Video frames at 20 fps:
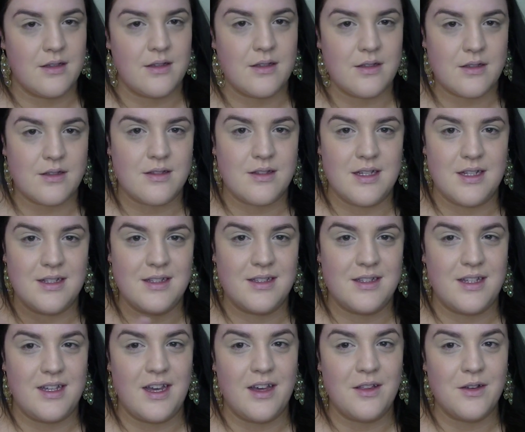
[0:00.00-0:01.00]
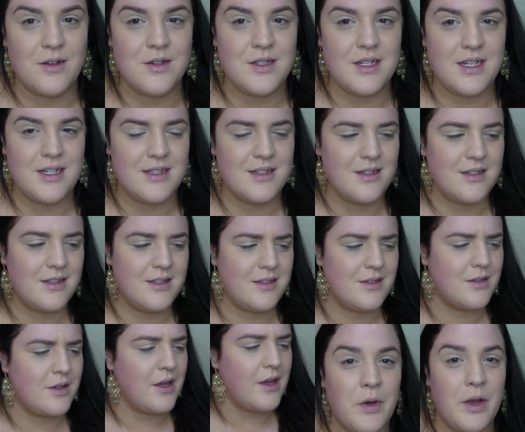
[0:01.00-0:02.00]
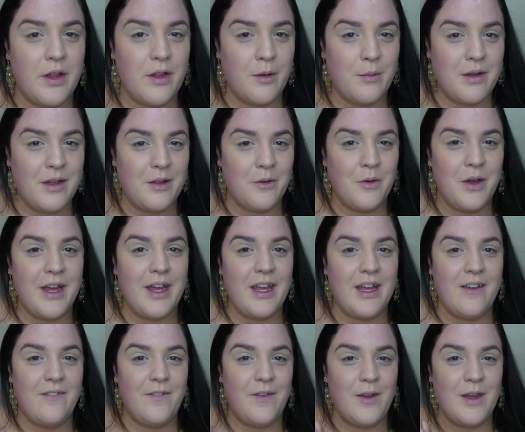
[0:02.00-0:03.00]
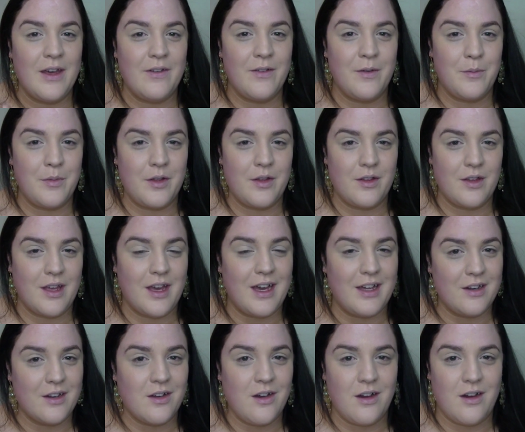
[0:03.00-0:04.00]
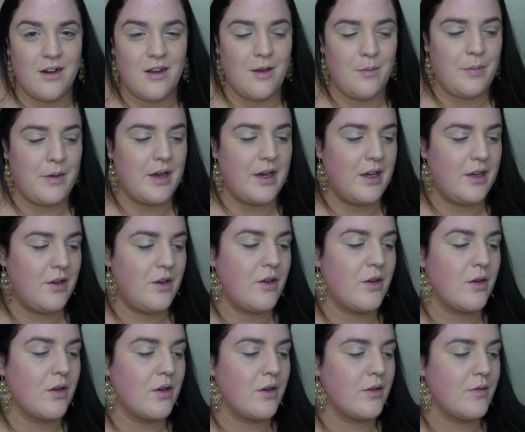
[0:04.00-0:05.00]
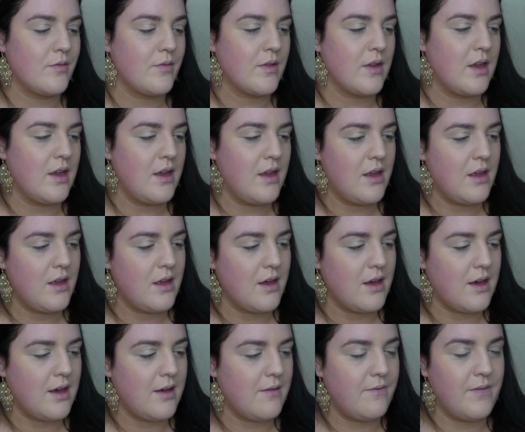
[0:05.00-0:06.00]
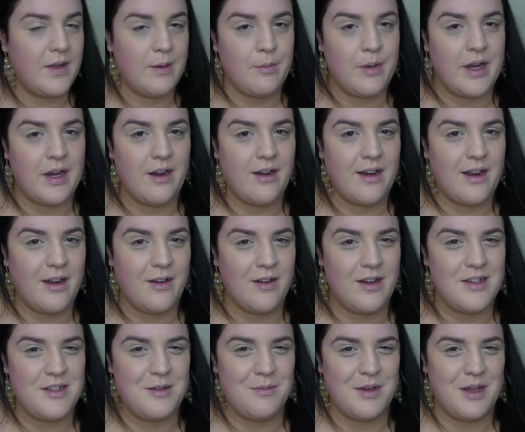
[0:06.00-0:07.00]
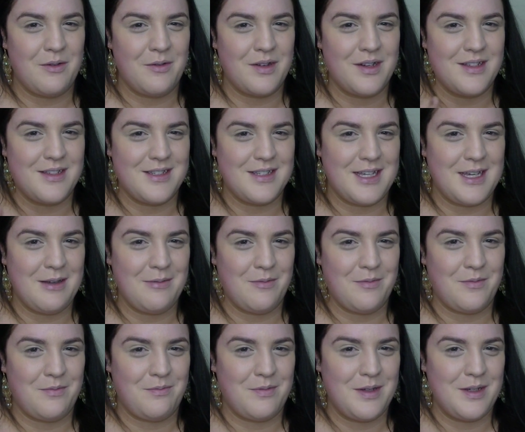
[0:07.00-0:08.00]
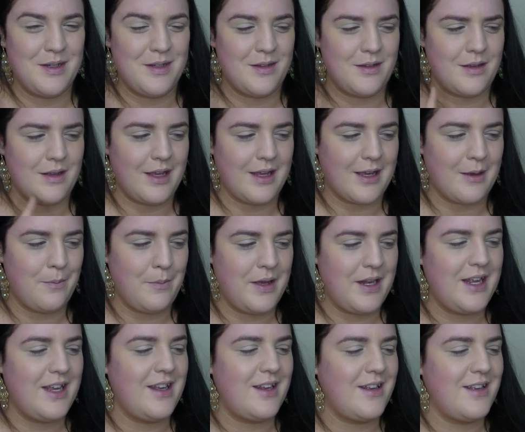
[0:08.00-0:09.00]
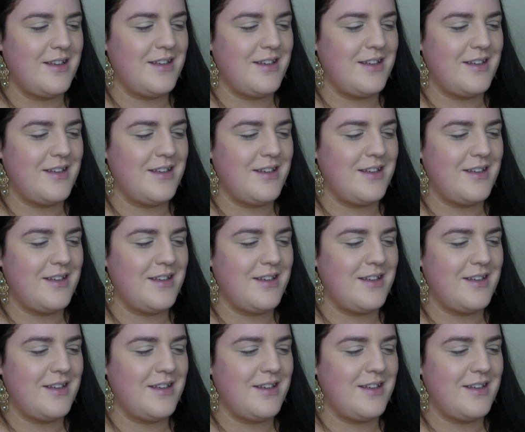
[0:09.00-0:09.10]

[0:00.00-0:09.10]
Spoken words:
since the other seasons. Spoiler, by the way, if you haven't gotten caught up on your Vampire Diaries, you might want to skip like a minute.